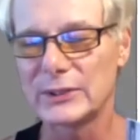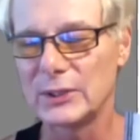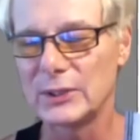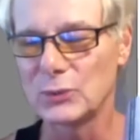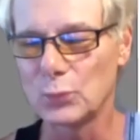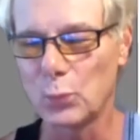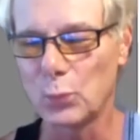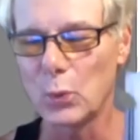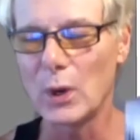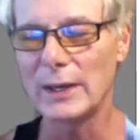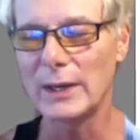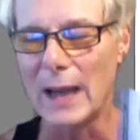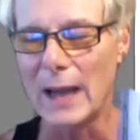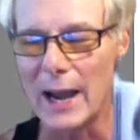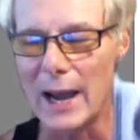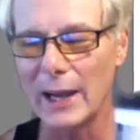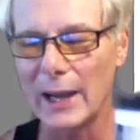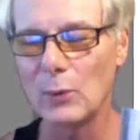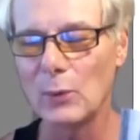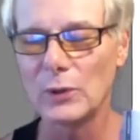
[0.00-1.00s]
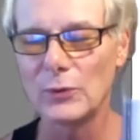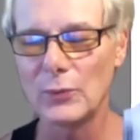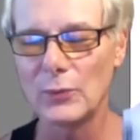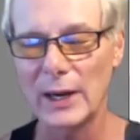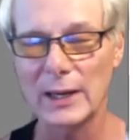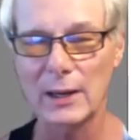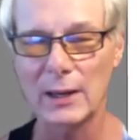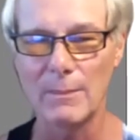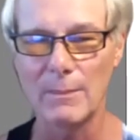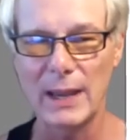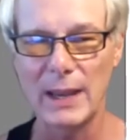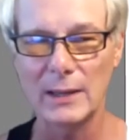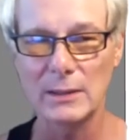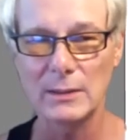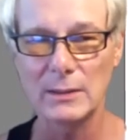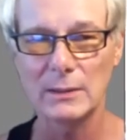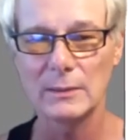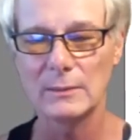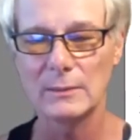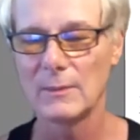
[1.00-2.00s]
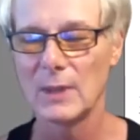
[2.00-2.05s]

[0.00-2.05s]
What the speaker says: is what I would recommend.